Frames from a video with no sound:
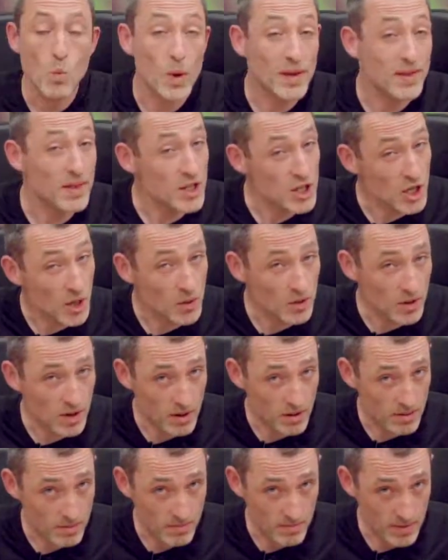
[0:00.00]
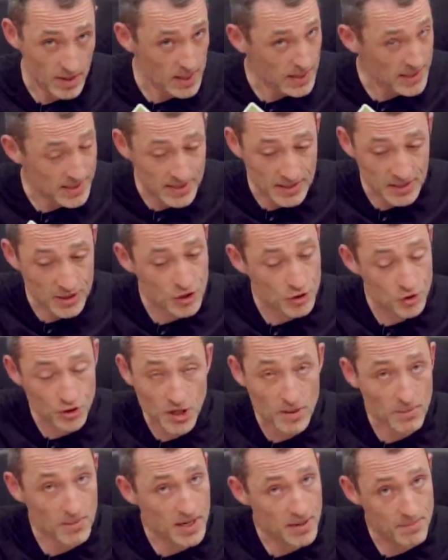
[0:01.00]
With the Joker, it's an
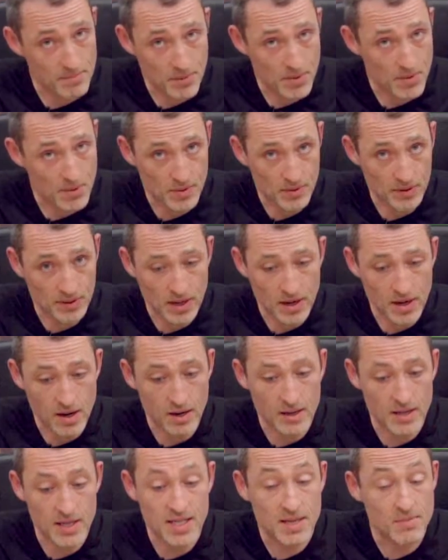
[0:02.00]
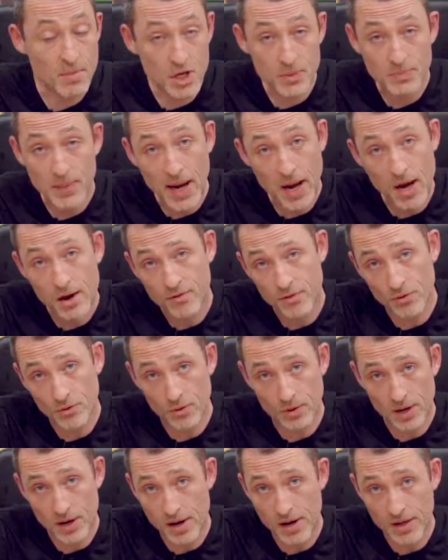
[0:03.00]
extremely important card. It's the most
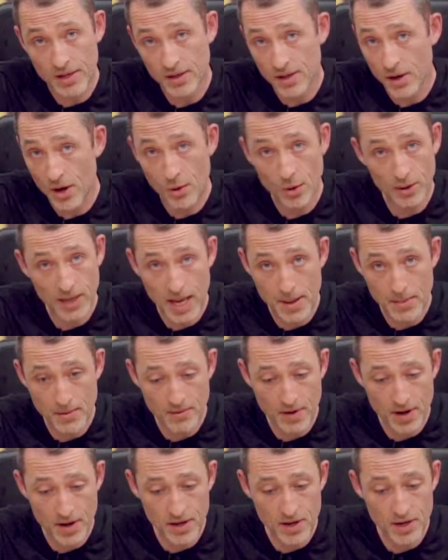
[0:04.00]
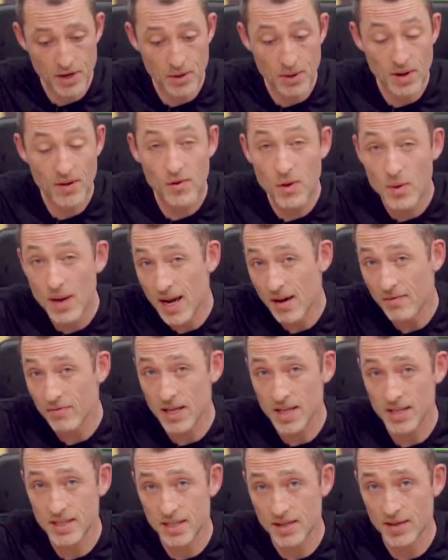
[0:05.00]
powerful card in the whole game of IQ. If you have
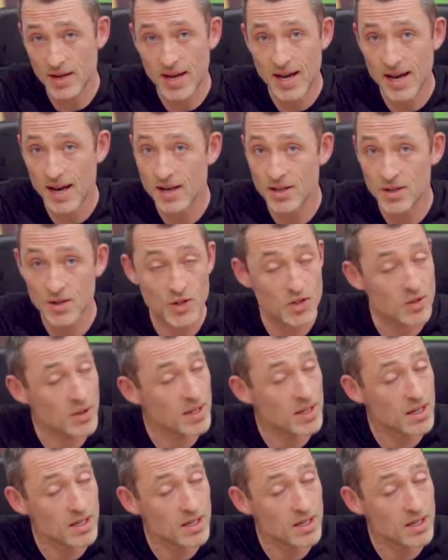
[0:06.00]
this in your hand, you're doing